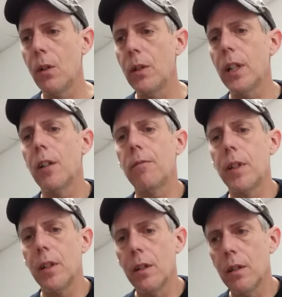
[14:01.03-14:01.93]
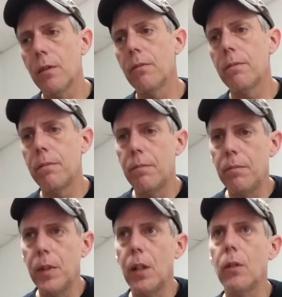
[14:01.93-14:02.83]
you got to figure,
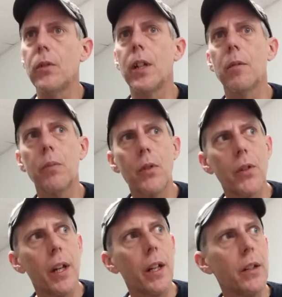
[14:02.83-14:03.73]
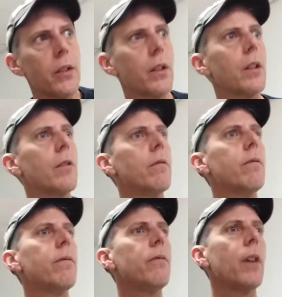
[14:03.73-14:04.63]
you know, 10% of
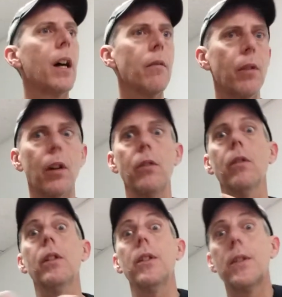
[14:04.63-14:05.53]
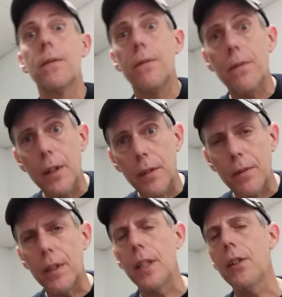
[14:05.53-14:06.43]
500 is 50.